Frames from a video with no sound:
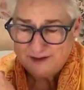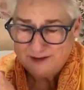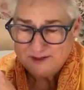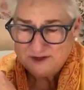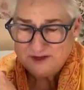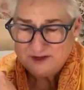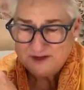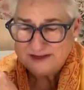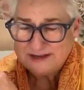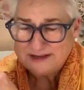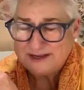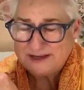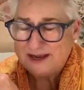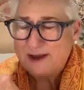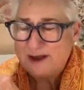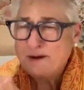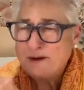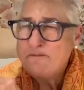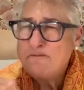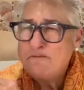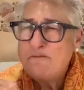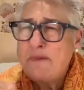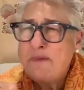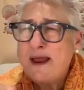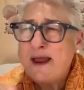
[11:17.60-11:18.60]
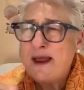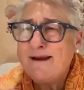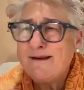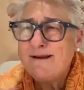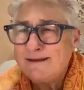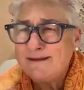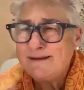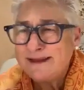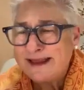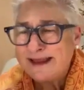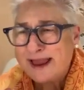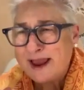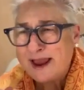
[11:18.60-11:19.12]
Just
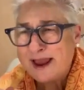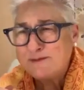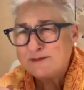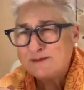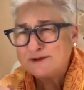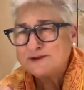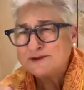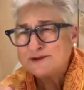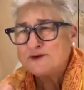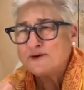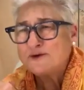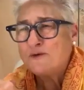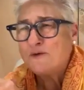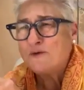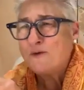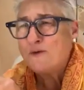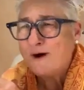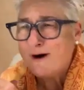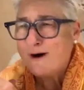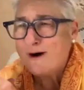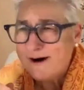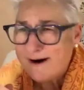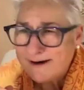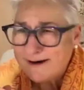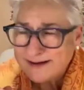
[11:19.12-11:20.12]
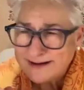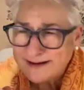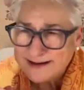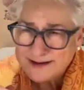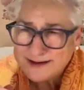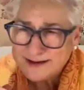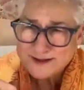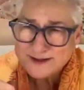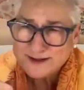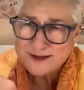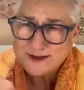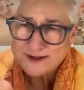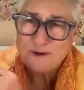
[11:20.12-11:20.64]
barely able to walk.
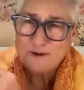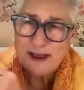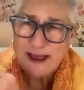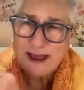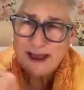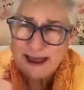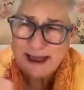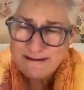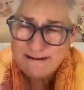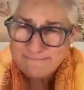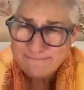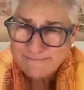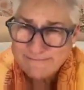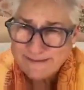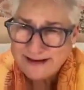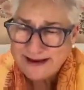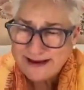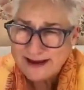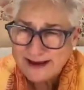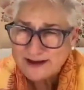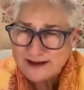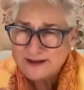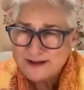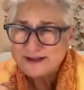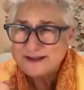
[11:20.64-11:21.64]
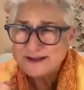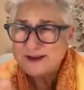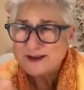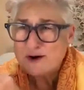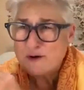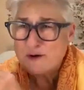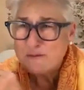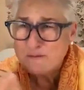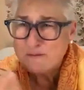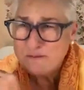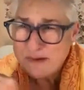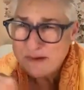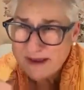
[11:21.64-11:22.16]
It's so heavy, it's
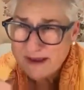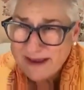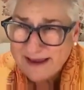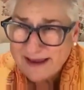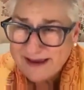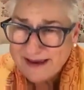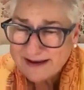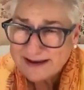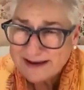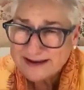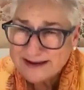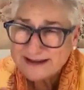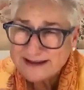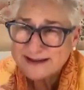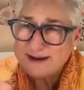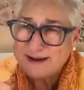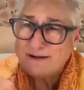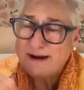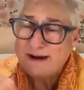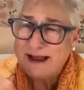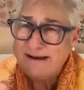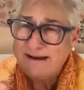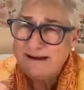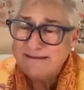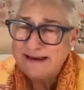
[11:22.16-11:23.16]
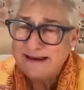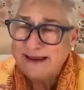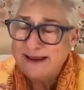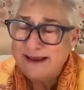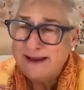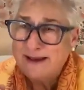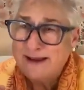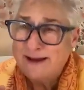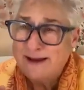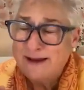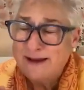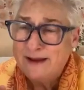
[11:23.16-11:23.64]
so big, it's so heavy.